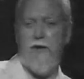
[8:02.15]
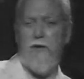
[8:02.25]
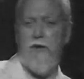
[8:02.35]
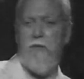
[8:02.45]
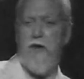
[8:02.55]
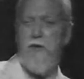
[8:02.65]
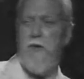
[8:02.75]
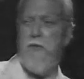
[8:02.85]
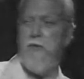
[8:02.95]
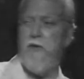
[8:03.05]
what makes
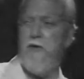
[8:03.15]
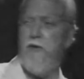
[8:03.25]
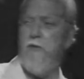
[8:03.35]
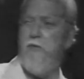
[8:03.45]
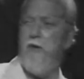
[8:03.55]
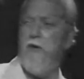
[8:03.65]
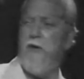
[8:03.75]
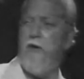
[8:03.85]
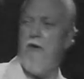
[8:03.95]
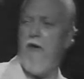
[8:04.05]
people stupid
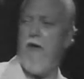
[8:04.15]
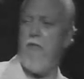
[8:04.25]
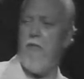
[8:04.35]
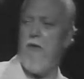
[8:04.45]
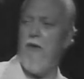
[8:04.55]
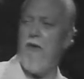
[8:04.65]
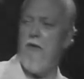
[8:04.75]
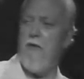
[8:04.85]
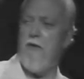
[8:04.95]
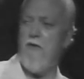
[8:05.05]
and unhappy
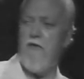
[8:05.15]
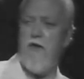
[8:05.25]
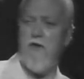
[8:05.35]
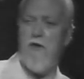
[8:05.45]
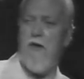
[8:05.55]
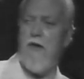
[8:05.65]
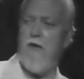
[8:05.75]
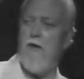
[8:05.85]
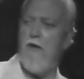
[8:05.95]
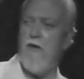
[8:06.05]
is fixed
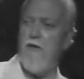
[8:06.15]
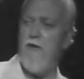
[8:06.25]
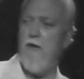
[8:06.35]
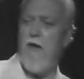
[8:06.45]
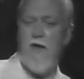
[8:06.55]
ideas,